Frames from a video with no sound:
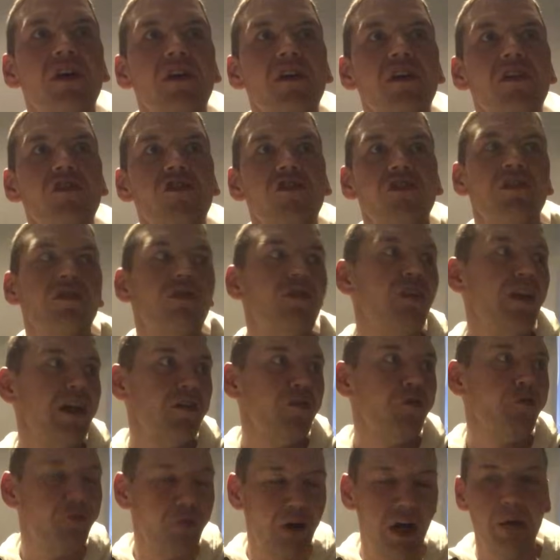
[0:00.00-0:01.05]
should their
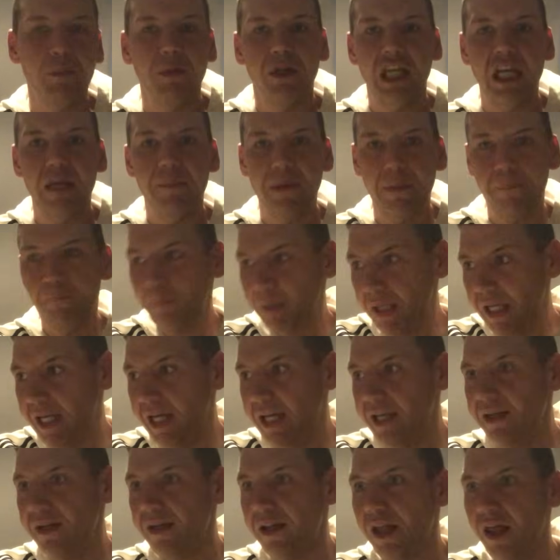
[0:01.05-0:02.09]
family be
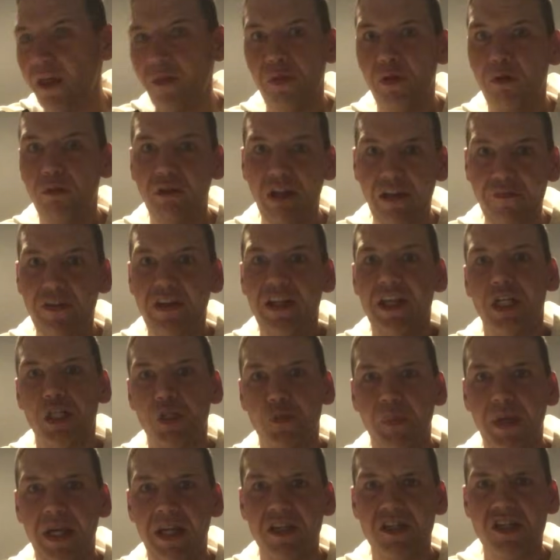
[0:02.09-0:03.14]
paying the living
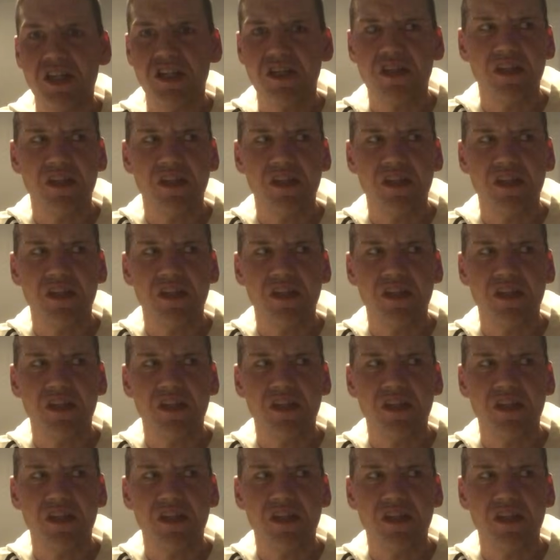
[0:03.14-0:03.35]
expenses